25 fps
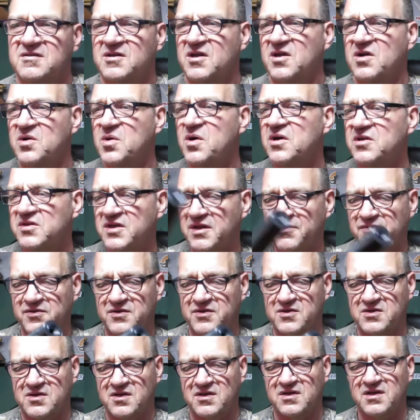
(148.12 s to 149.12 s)
Quite a
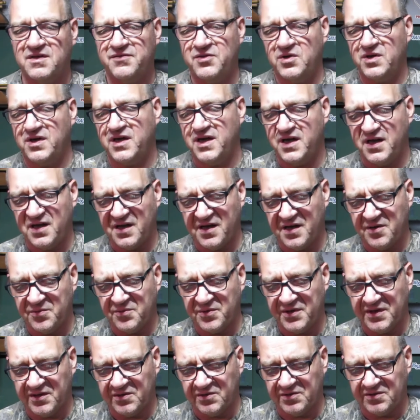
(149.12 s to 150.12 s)
difference. I don't know if you can hear that
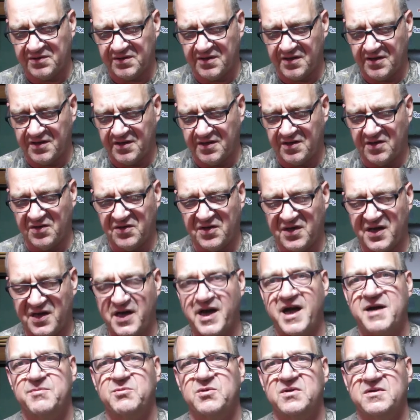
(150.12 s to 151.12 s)
well on the
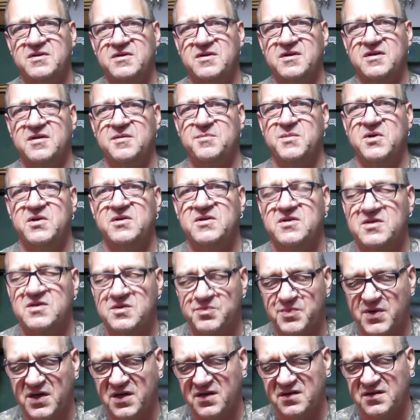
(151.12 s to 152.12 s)
camera and the mics,
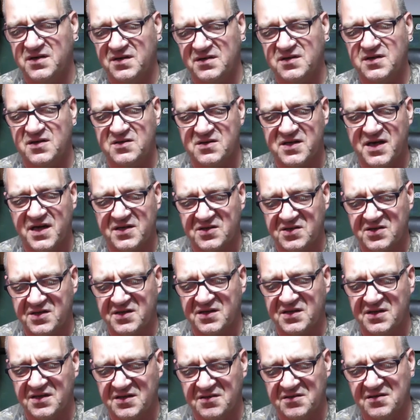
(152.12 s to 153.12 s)
but that does
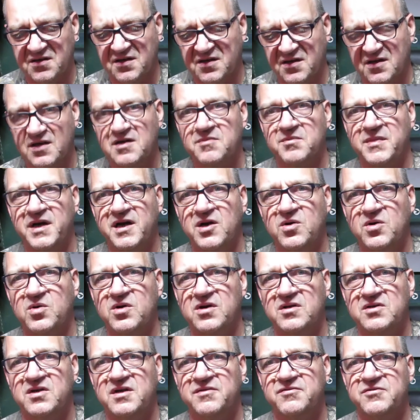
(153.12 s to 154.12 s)
actually make
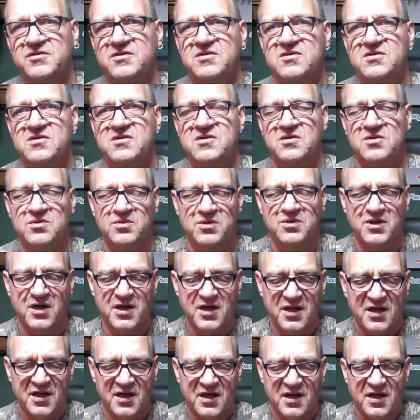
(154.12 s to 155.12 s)
quite a difference. So
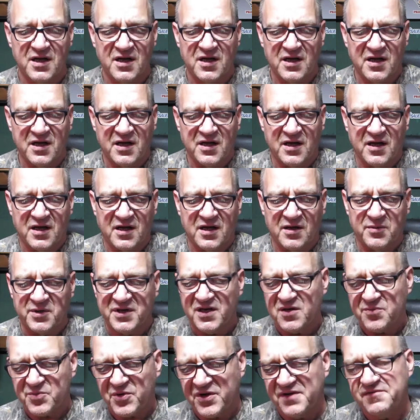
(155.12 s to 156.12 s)
we've
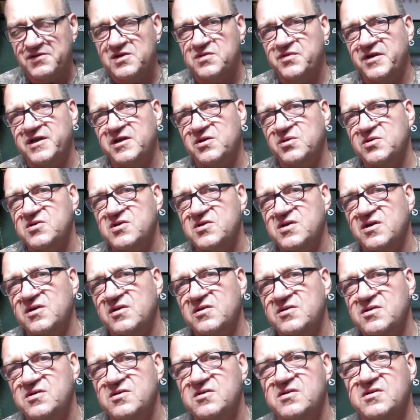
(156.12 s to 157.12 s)
done a previous video on
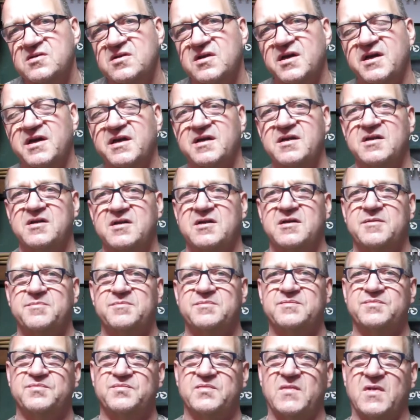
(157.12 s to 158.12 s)
silencers, and
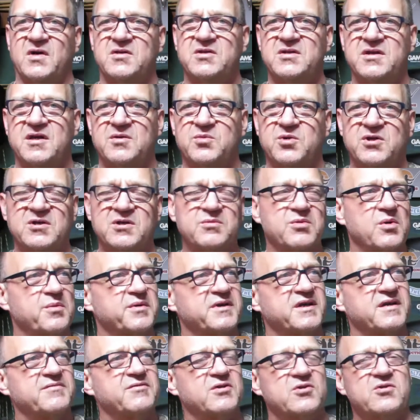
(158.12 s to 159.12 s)
I don't know why, but it
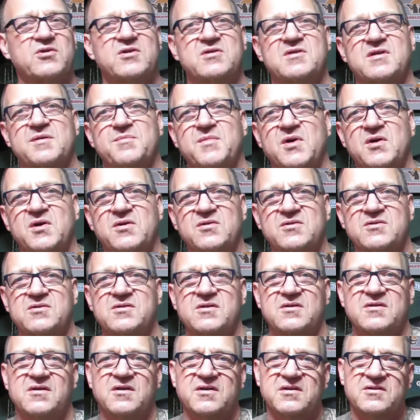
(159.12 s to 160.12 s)
never crossed our minds
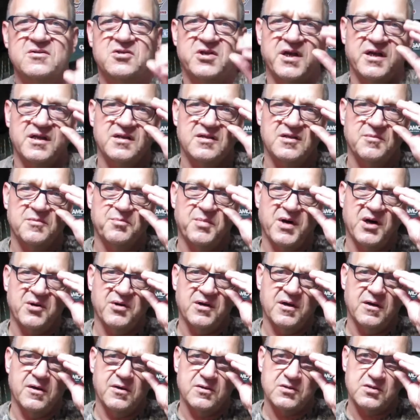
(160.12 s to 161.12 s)
to like check the power
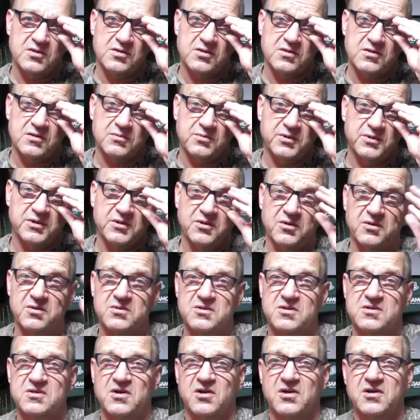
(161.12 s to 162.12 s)
loss when you use
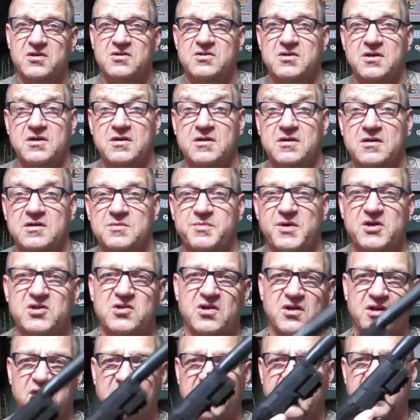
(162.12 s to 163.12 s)
a silencer,
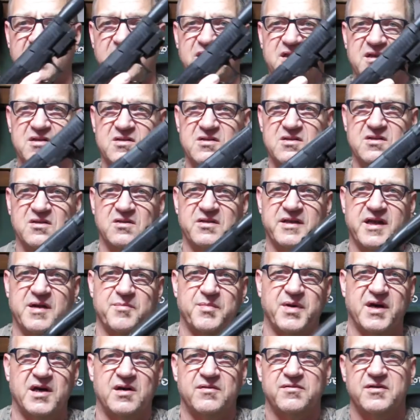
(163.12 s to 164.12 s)
especially on a gun that's not that
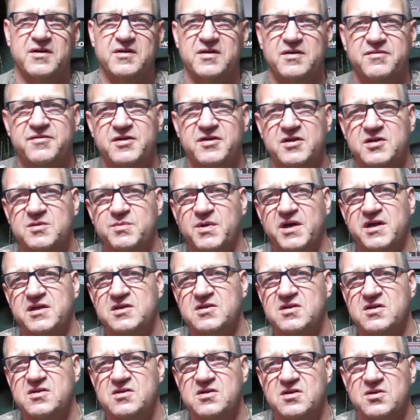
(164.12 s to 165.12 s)
powerful in the first
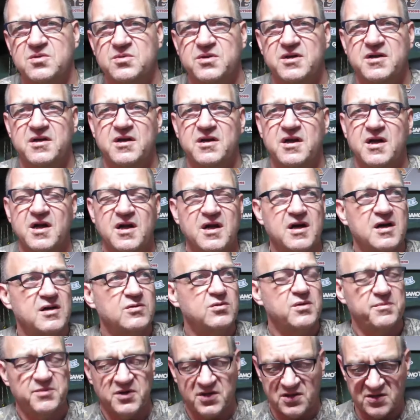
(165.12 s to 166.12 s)
place. So what
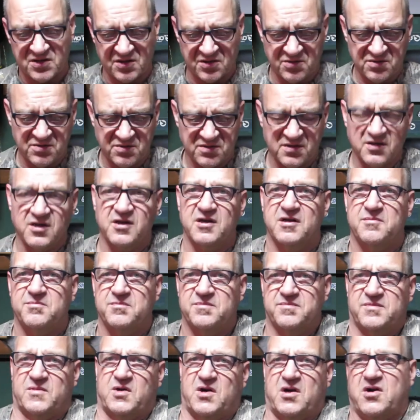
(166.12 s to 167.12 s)
I'm going to do,
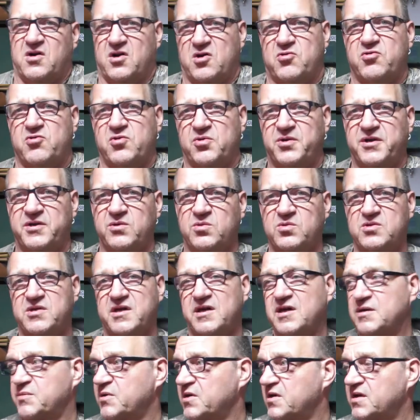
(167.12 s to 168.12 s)
I've got Crawley all
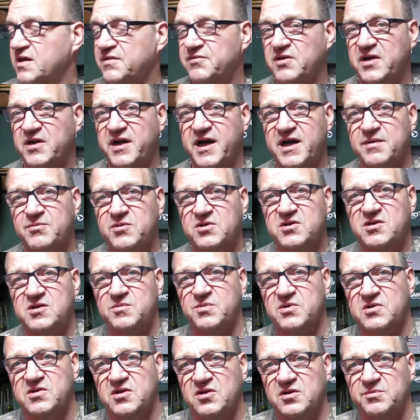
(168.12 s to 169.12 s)
set up on another camera just
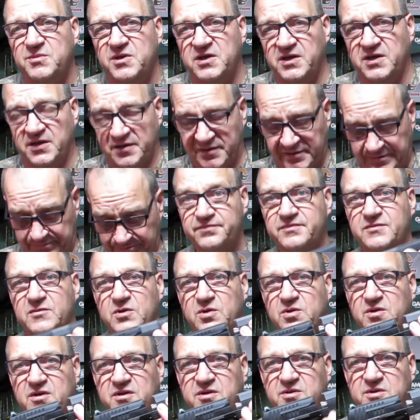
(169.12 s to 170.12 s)
beside me,
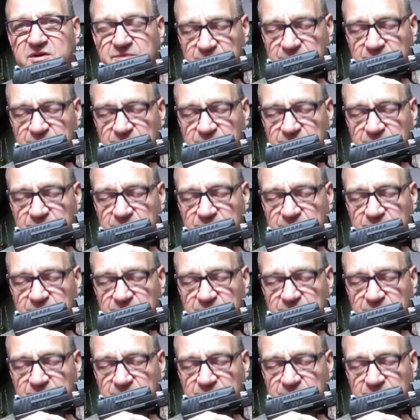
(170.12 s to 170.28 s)
load the